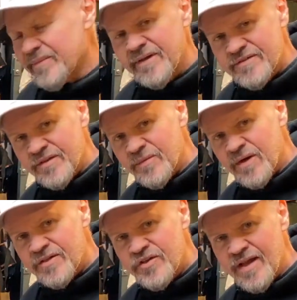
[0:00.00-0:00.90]
because
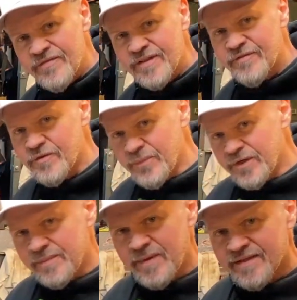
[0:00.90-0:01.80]
otherwise you have to, if you're putting
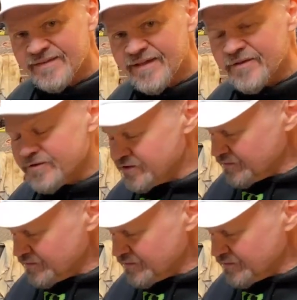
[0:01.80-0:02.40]
it back together as a